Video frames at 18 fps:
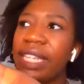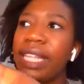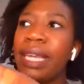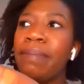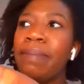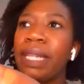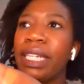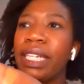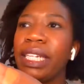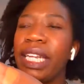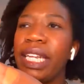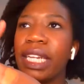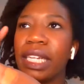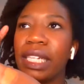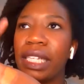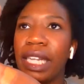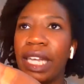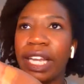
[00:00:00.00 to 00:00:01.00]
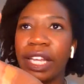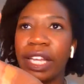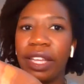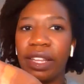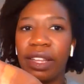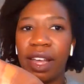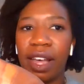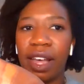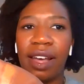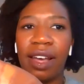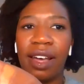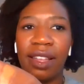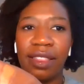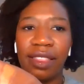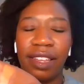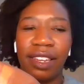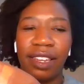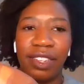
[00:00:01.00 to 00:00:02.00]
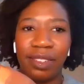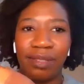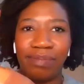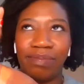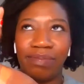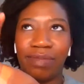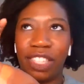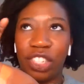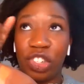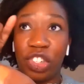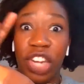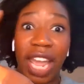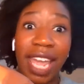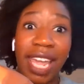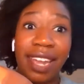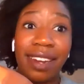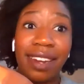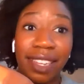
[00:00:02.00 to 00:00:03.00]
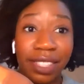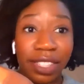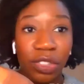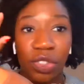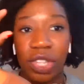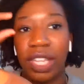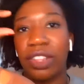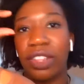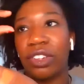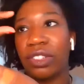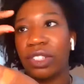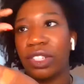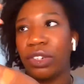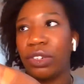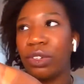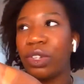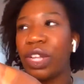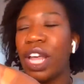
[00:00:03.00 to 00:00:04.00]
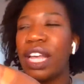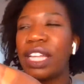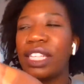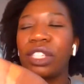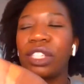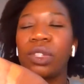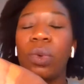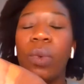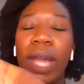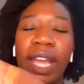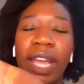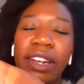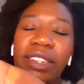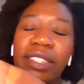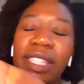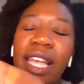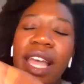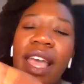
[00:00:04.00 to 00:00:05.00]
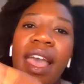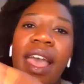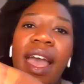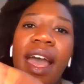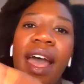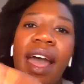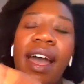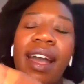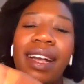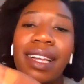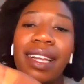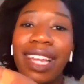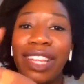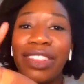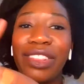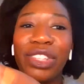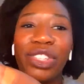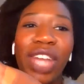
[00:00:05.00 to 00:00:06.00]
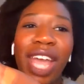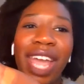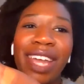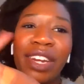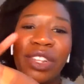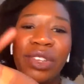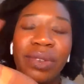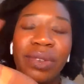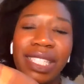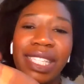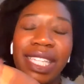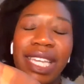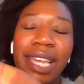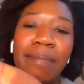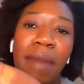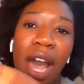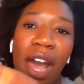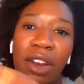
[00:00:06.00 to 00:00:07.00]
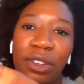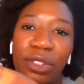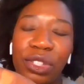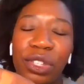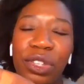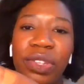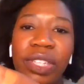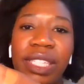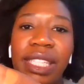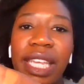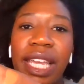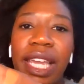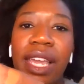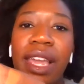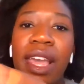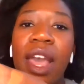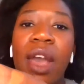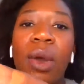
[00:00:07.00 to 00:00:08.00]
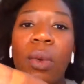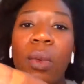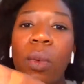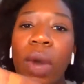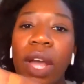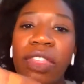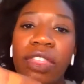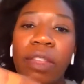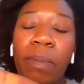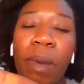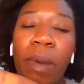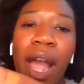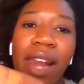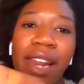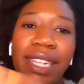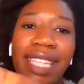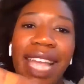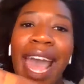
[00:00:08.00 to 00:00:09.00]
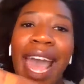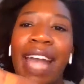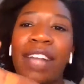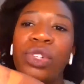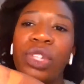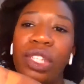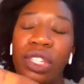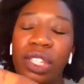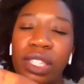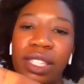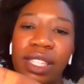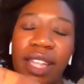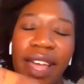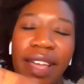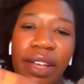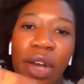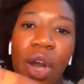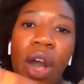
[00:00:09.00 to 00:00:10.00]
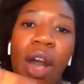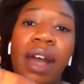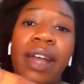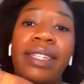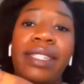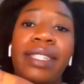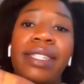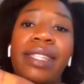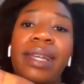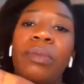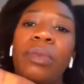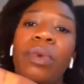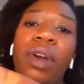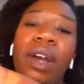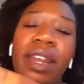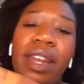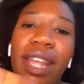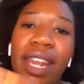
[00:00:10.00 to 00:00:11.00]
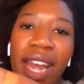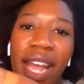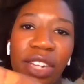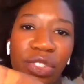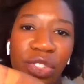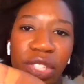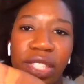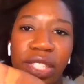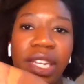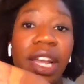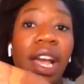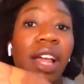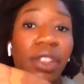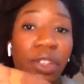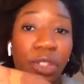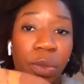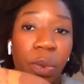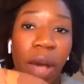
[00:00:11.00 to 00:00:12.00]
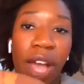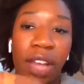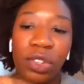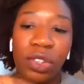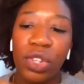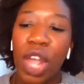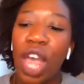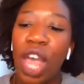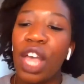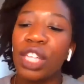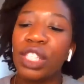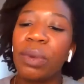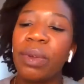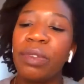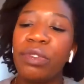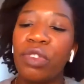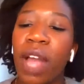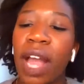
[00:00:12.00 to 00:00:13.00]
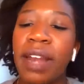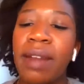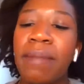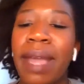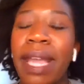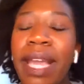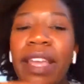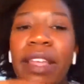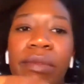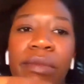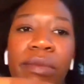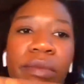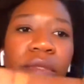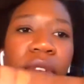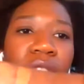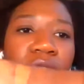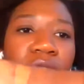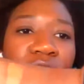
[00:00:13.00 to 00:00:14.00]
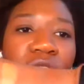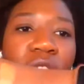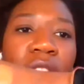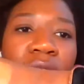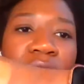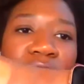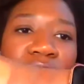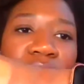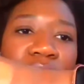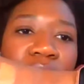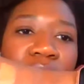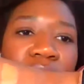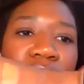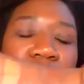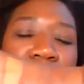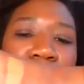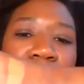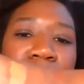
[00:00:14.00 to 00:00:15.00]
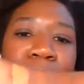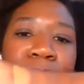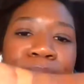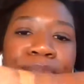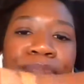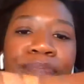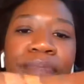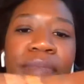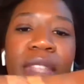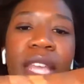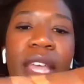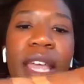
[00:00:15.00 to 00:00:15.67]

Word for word: the ability to click uh, the, the shade, essentially, they're little squares. Uh, click the shade and you can see a model. So you can see what the product actually looks like on someone and not just a color swatch. So we've tried to make it a thoughtful um,